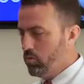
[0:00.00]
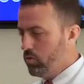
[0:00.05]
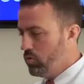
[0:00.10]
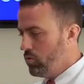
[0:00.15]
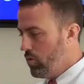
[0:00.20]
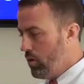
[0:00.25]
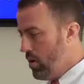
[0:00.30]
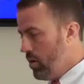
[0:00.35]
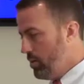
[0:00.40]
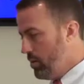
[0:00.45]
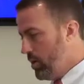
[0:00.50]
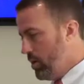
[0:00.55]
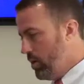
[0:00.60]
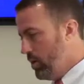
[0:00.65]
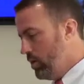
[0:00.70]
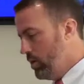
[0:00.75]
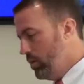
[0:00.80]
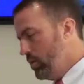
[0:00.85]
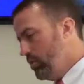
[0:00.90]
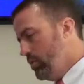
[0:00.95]

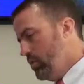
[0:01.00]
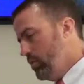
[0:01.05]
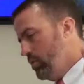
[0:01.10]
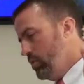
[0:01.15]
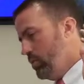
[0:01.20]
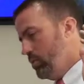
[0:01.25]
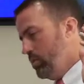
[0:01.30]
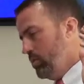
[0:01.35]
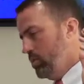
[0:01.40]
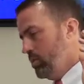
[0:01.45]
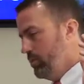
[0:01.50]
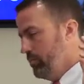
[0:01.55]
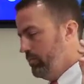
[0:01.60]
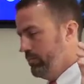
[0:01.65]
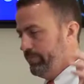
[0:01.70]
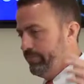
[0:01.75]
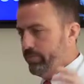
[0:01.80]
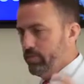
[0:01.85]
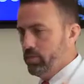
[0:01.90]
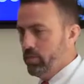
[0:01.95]
Trauma,
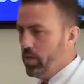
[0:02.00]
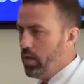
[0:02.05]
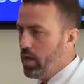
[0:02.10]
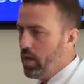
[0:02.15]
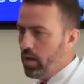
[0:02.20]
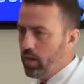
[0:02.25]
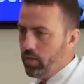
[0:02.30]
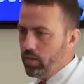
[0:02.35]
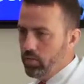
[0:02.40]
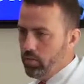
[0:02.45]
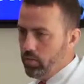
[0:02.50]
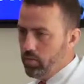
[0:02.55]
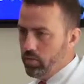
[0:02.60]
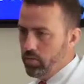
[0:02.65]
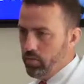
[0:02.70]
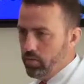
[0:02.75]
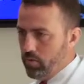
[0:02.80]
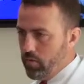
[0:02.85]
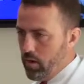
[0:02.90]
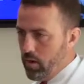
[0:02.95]

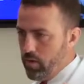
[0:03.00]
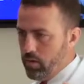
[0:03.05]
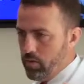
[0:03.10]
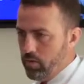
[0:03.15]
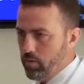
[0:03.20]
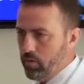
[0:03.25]
genetics, right?